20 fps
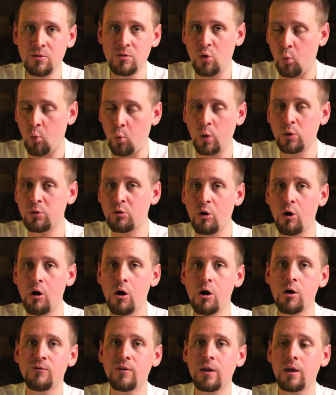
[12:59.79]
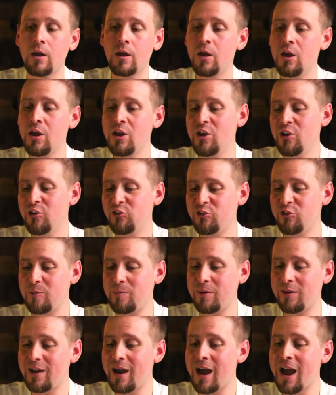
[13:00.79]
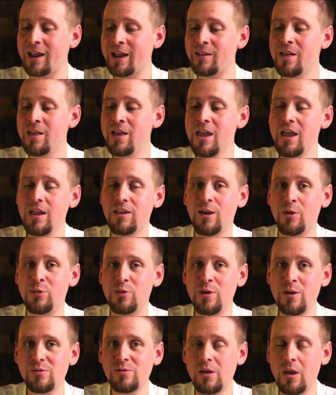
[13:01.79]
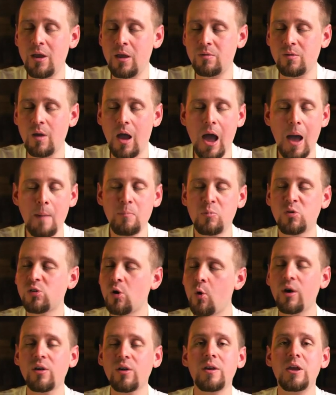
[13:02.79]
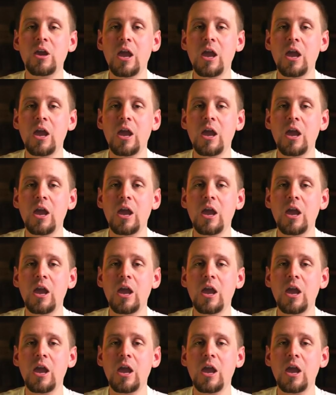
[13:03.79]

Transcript: the wood carving shipping guide. Now this is, I'm so,